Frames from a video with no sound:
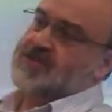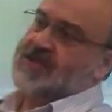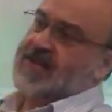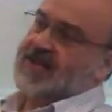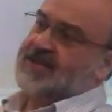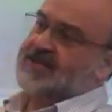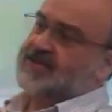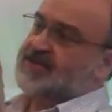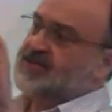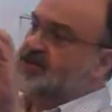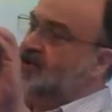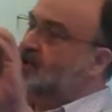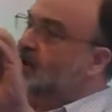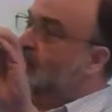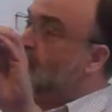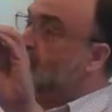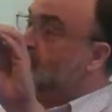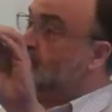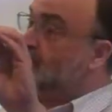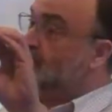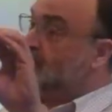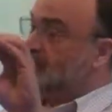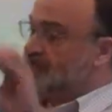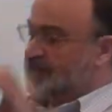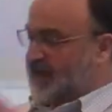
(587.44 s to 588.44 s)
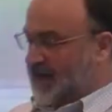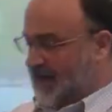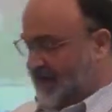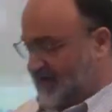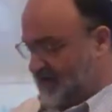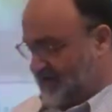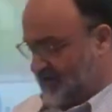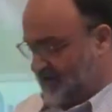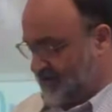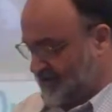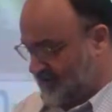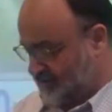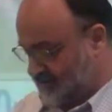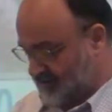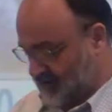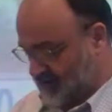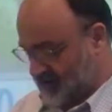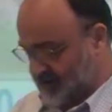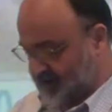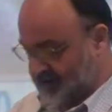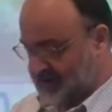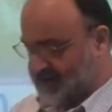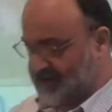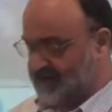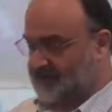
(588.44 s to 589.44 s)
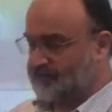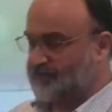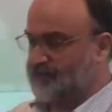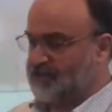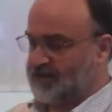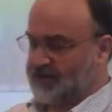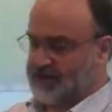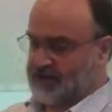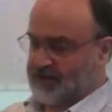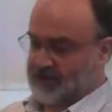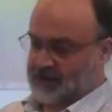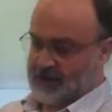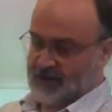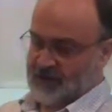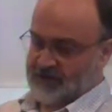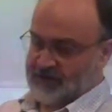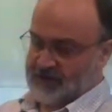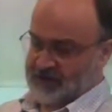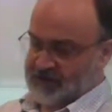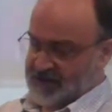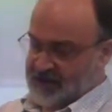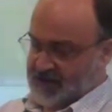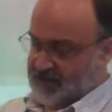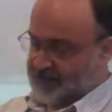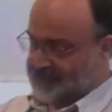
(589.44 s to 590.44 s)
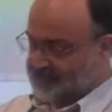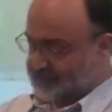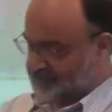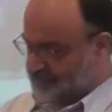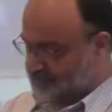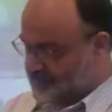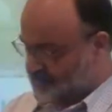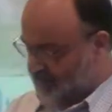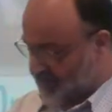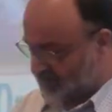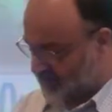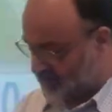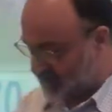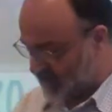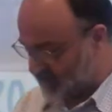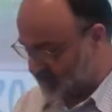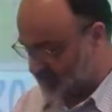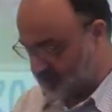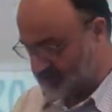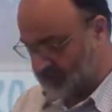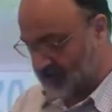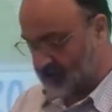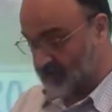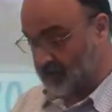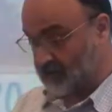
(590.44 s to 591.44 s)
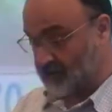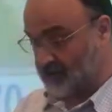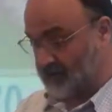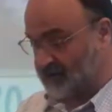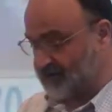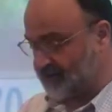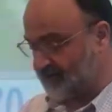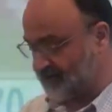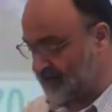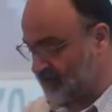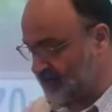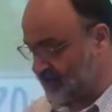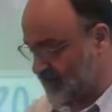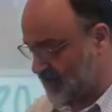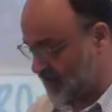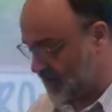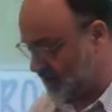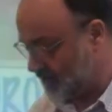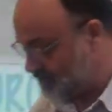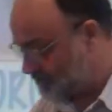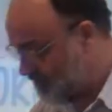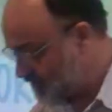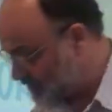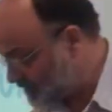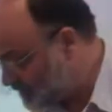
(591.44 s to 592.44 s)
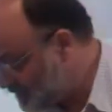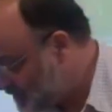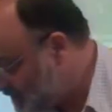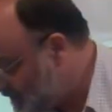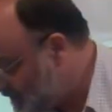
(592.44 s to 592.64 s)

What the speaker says: this not perfected, but this is pretty close now, been around the block quite a few times.